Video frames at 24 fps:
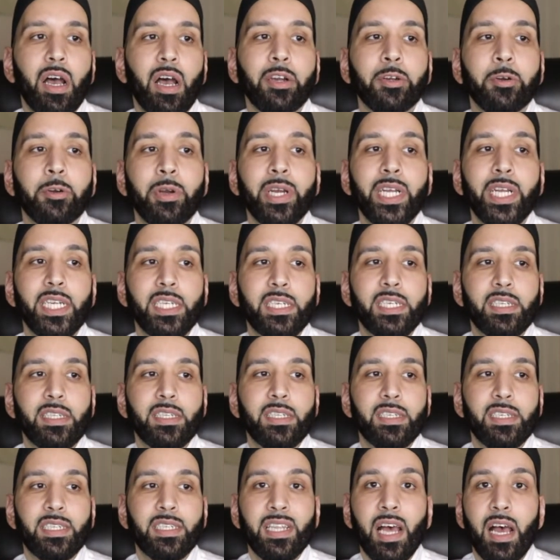
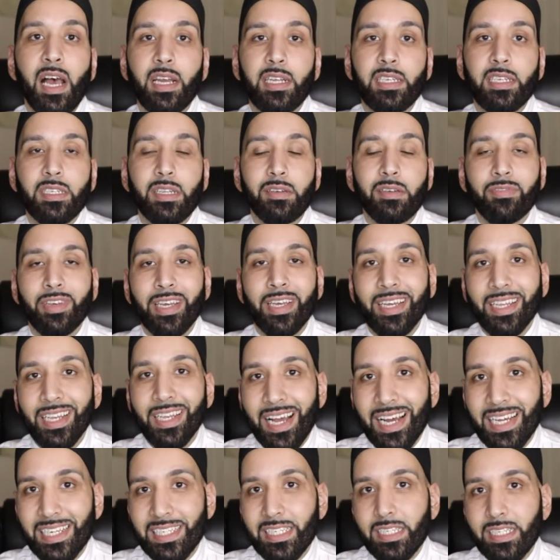greatest signs of
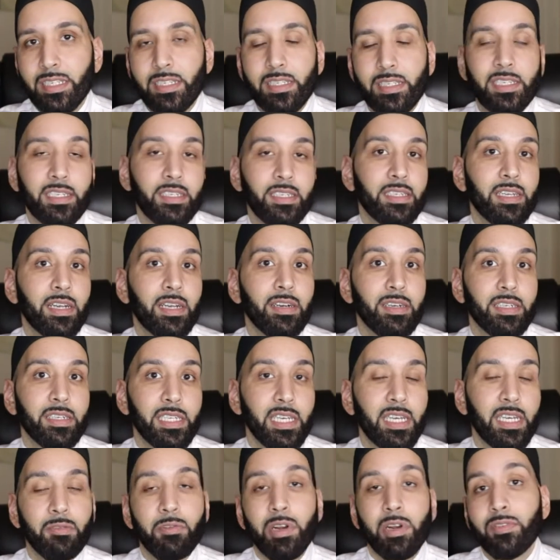ikhlas,
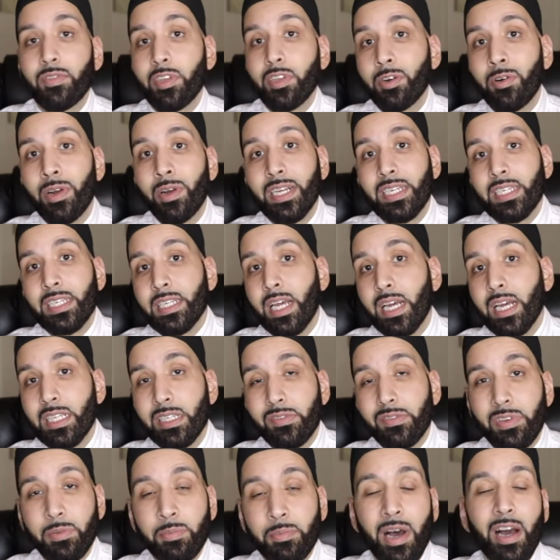sincerity, and one of the greatest signs
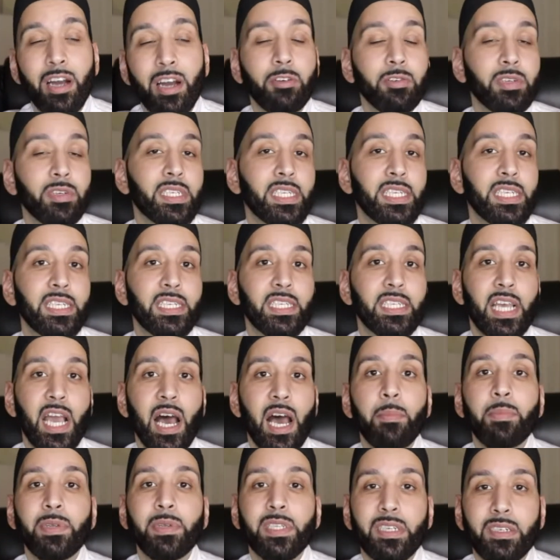of hypocrisy is the
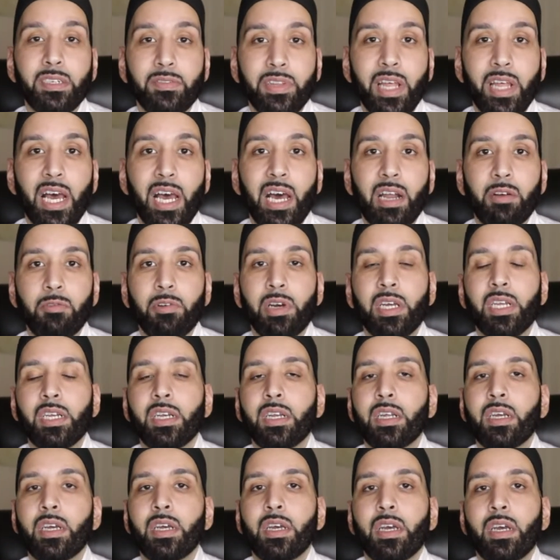opposite of that,
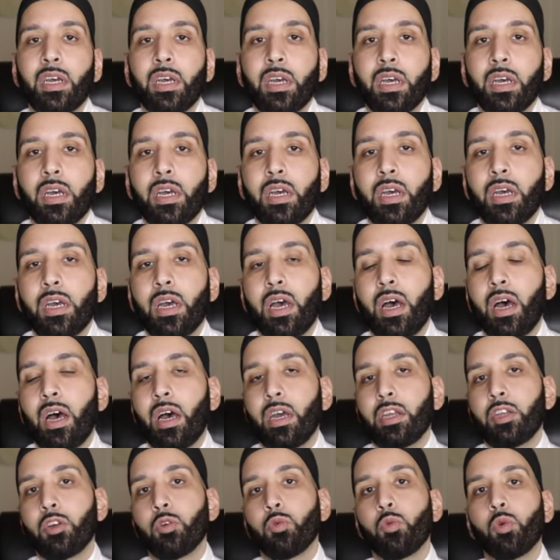when
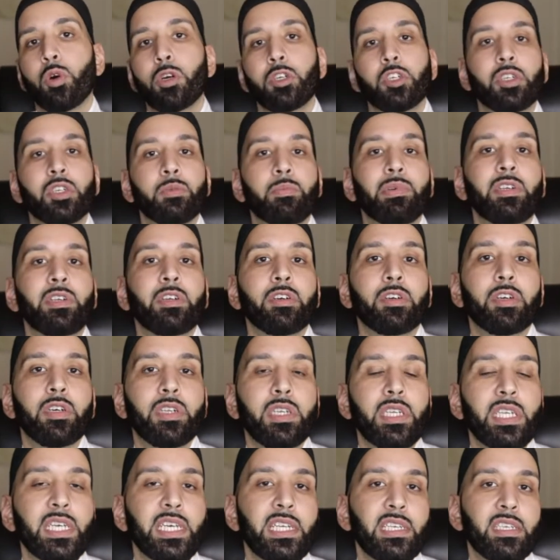your worship and your
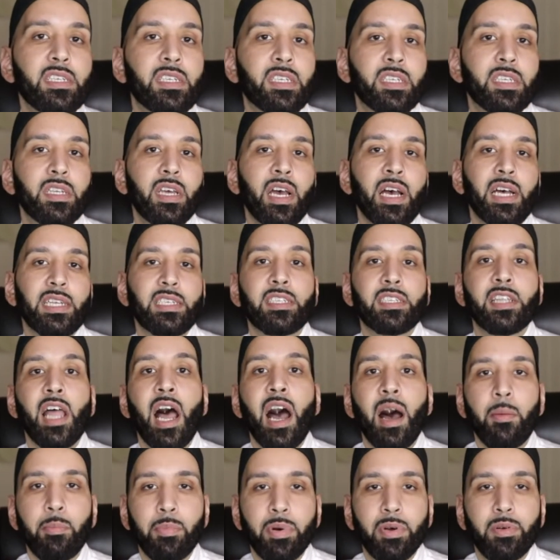good deeds
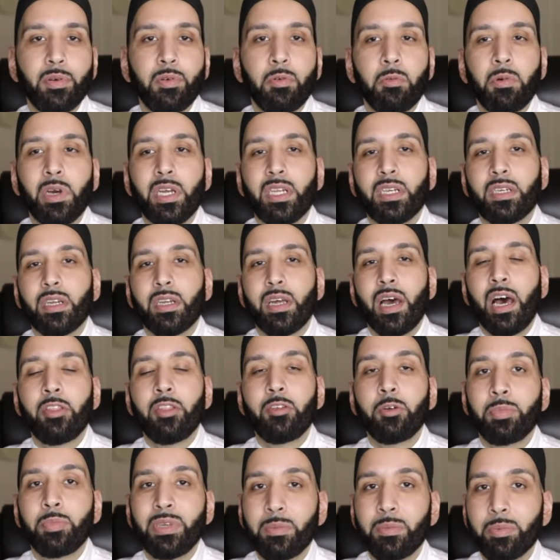stop when
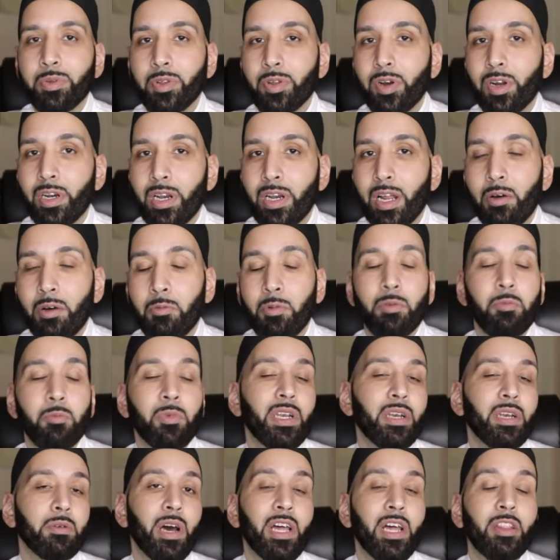other people are not,
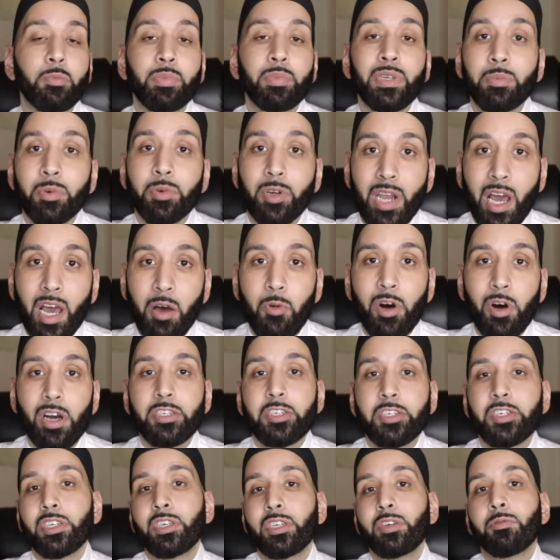when other people are not
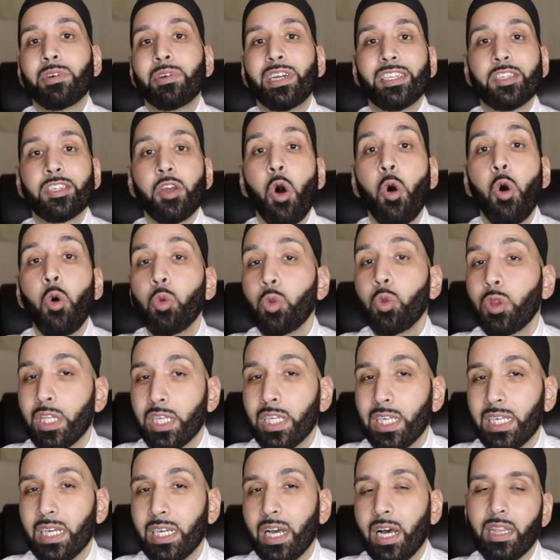watching you, when it's
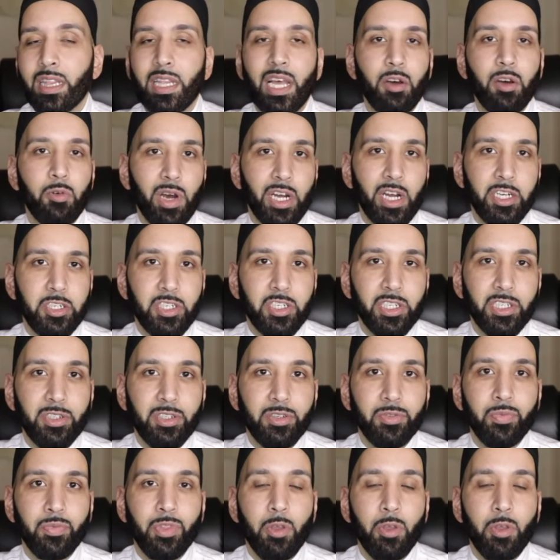only Allah watching you,